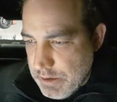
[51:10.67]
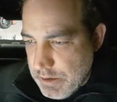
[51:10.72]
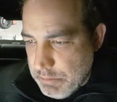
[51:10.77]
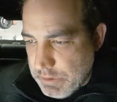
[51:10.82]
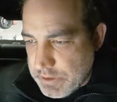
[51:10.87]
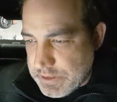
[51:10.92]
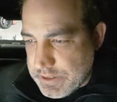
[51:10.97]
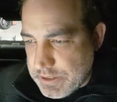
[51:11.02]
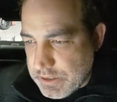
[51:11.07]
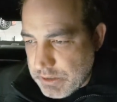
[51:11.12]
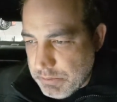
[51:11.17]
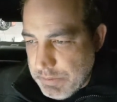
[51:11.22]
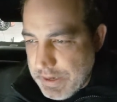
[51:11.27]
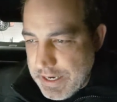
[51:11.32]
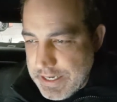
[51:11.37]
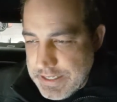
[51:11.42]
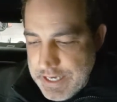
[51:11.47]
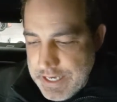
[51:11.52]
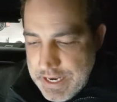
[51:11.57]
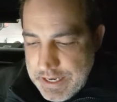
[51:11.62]
but still
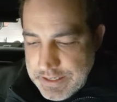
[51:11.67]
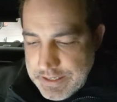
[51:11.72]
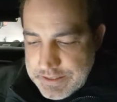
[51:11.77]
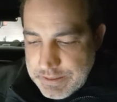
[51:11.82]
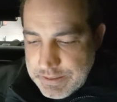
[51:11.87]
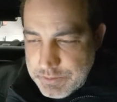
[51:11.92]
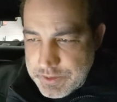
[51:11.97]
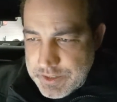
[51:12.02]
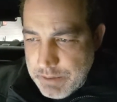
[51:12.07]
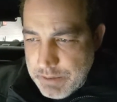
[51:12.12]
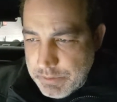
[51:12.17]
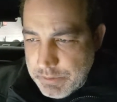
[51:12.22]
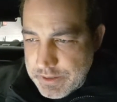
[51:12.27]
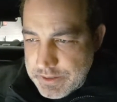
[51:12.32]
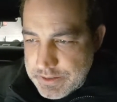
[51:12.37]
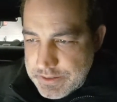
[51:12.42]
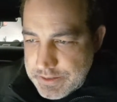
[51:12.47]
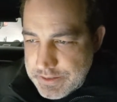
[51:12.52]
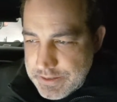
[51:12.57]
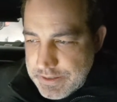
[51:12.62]
maintain some
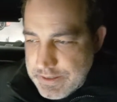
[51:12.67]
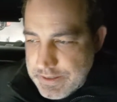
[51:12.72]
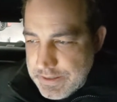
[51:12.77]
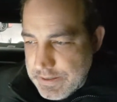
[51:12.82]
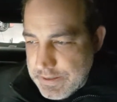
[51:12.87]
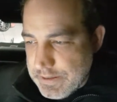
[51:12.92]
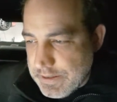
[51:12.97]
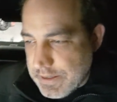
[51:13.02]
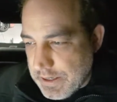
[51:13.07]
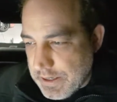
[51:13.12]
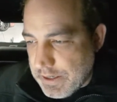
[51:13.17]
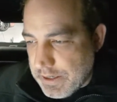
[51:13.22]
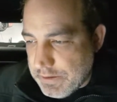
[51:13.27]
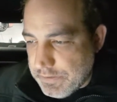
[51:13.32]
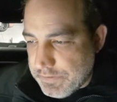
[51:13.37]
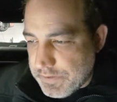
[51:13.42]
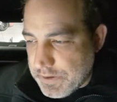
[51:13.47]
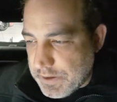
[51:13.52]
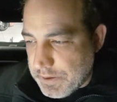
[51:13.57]
semblance of